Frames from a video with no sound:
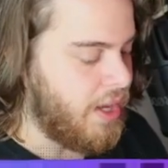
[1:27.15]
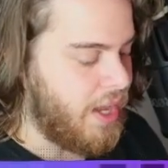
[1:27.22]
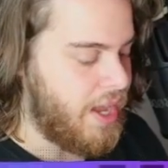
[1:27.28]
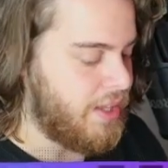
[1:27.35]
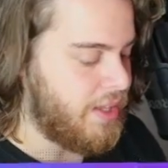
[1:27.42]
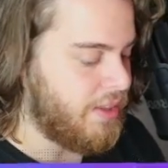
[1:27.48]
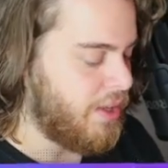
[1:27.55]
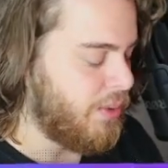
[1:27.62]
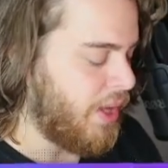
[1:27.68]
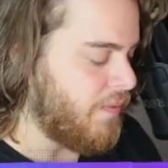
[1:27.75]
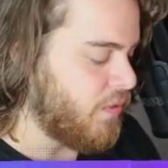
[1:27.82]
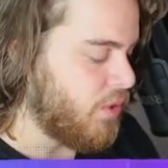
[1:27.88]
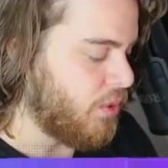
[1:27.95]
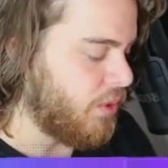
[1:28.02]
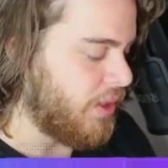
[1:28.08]
And we
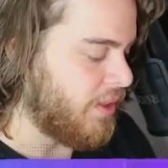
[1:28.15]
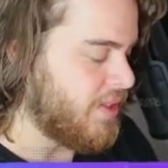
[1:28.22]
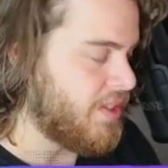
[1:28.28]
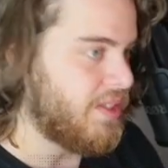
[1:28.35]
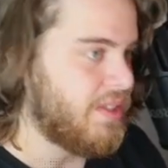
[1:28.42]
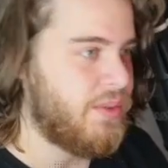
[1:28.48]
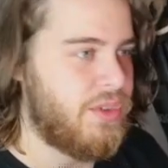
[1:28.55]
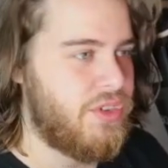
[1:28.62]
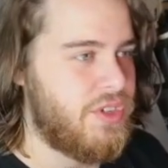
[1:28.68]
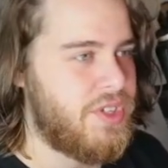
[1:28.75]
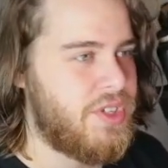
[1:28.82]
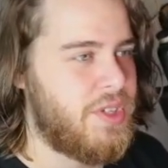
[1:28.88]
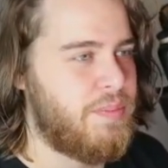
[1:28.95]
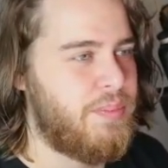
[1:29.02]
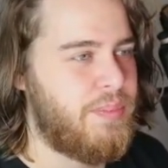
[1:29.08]
have Duel Links, which
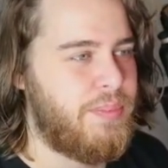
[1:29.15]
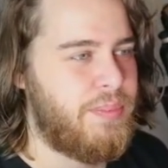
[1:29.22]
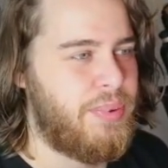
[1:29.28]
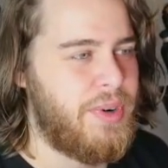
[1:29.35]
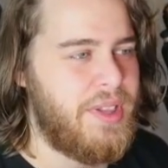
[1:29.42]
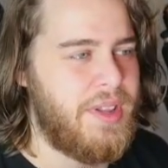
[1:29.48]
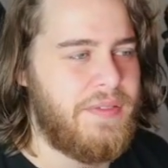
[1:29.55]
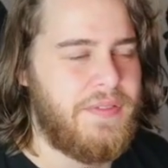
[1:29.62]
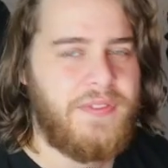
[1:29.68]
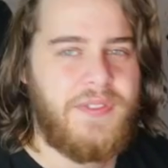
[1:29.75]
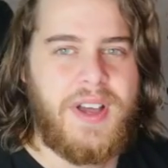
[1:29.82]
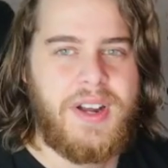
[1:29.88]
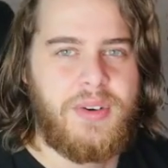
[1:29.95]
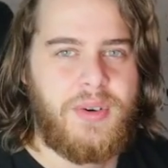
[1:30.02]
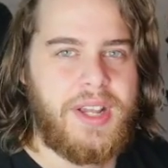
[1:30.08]
is pretty
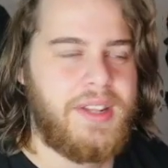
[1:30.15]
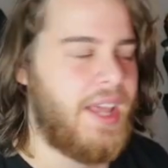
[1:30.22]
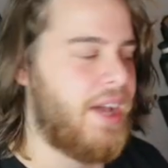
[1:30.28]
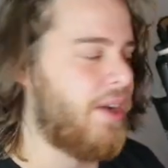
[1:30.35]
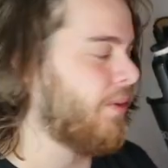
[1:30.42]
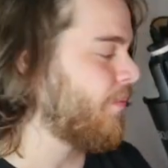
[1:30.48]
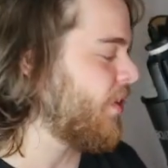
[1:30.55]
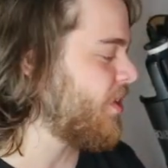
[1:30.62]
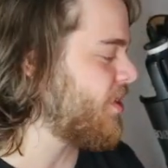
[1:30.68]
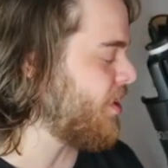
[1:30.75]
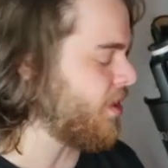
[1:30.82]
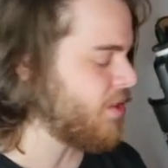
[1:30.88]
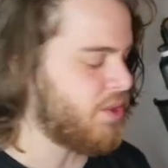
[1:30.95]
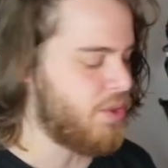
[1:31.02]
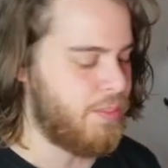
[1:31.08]
fun right now. It's
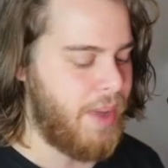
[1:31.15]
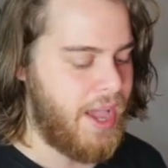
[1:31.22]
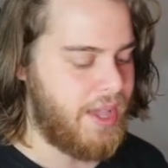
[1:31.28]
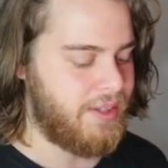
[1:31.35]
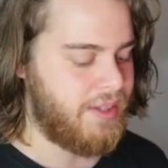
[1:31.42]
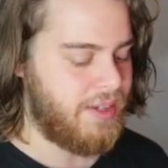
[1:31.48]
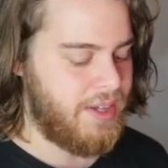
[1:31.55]
not too bad.